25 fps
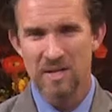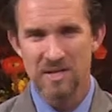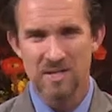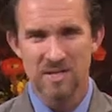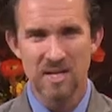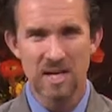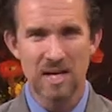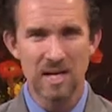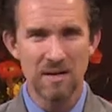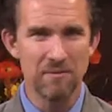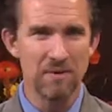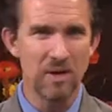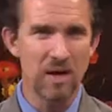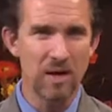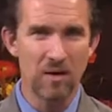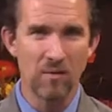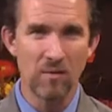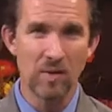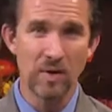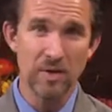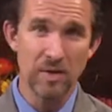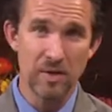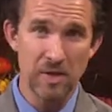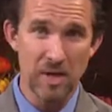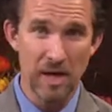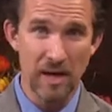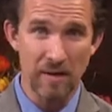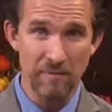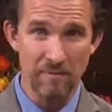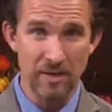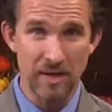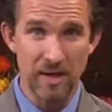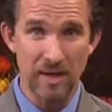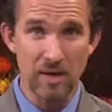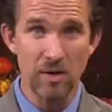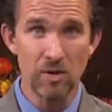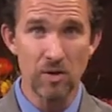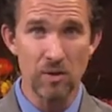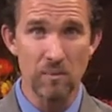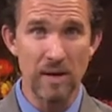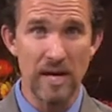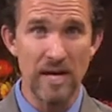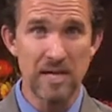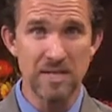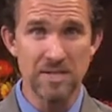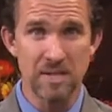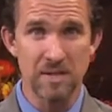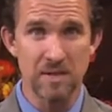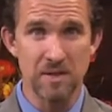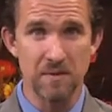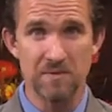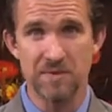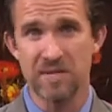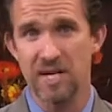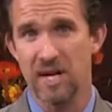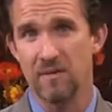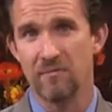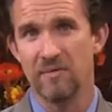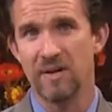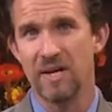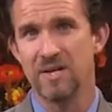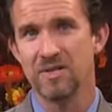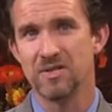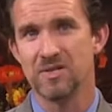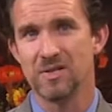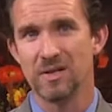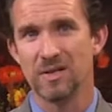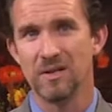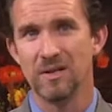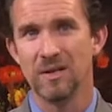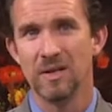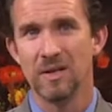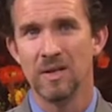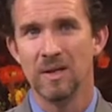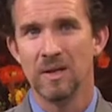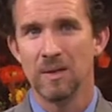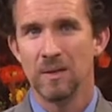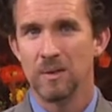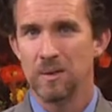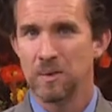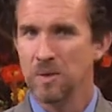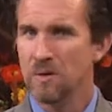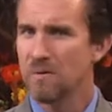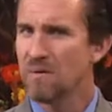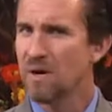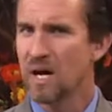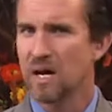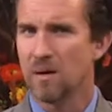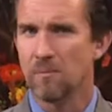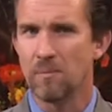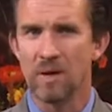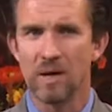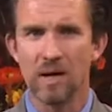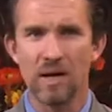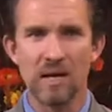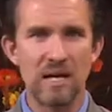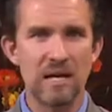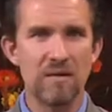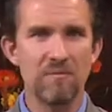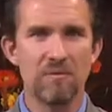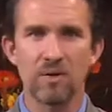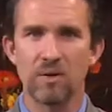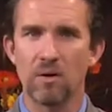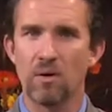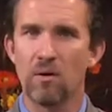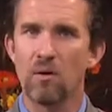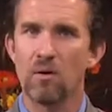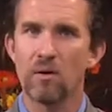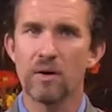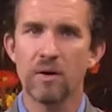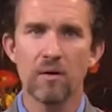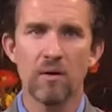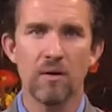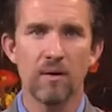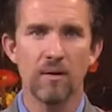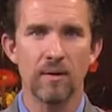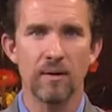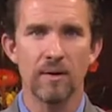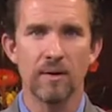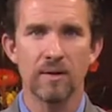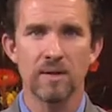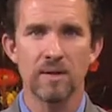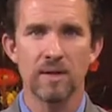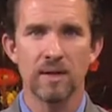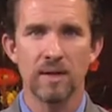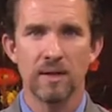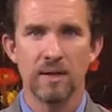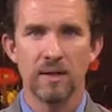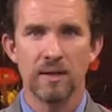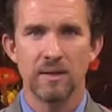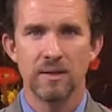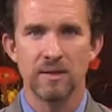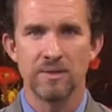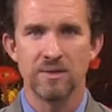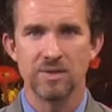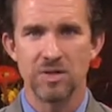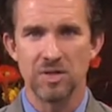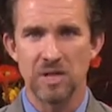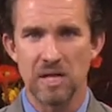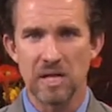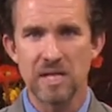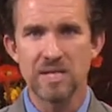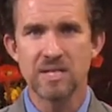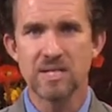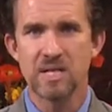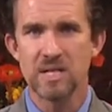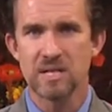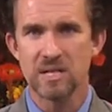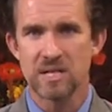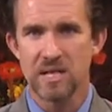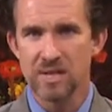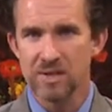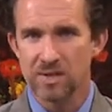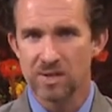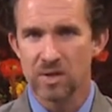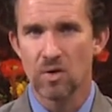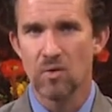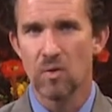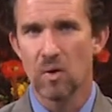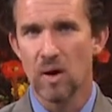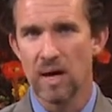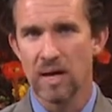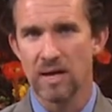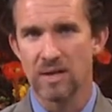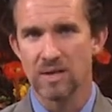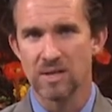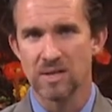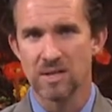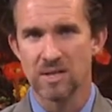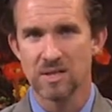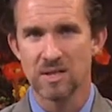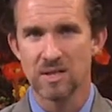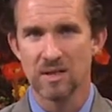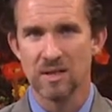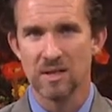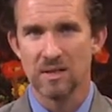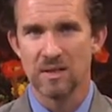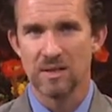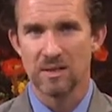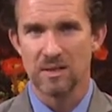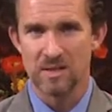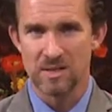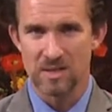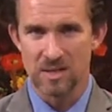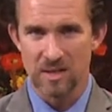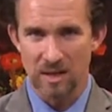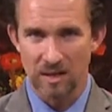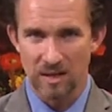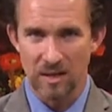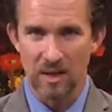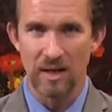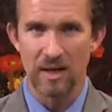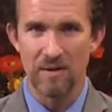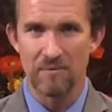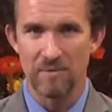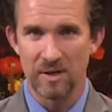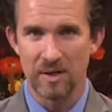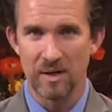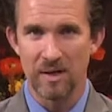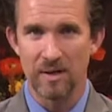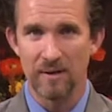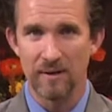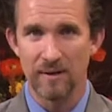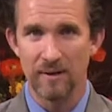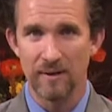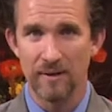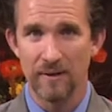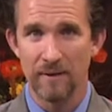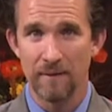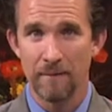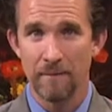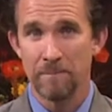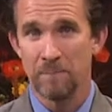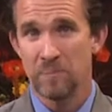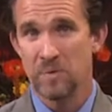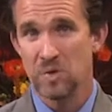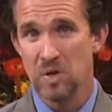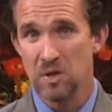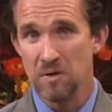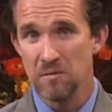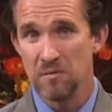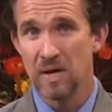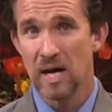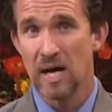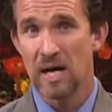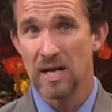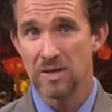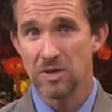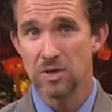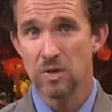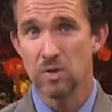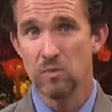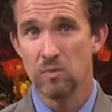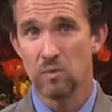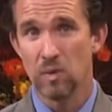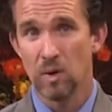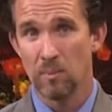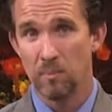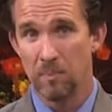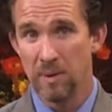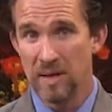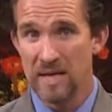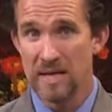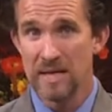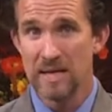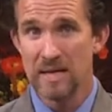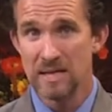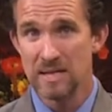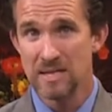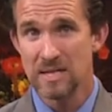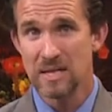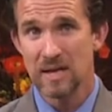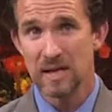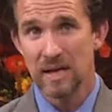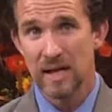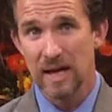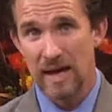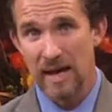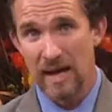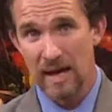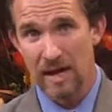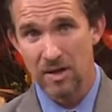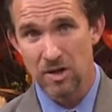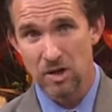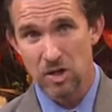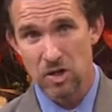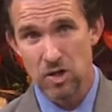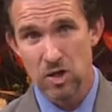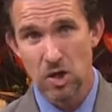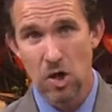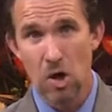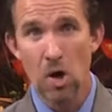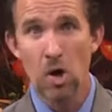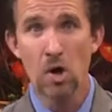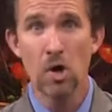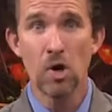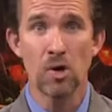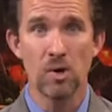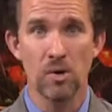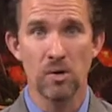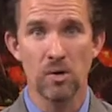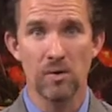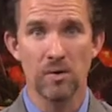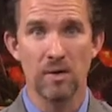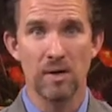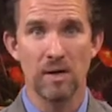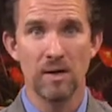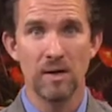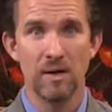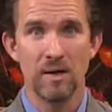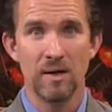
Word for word: to be saved, not only do you have to hear the message of salvation, you've got to believe with all your heart that Jesus is the Christ, the Son of the living God. You've got to repent and turn